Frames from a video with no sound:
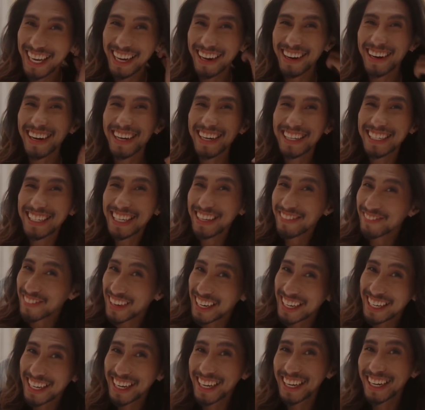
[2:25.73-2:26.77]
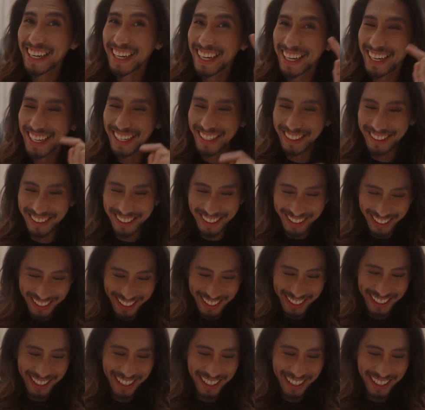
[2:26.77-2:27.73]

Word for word: hurting my neck. Okay.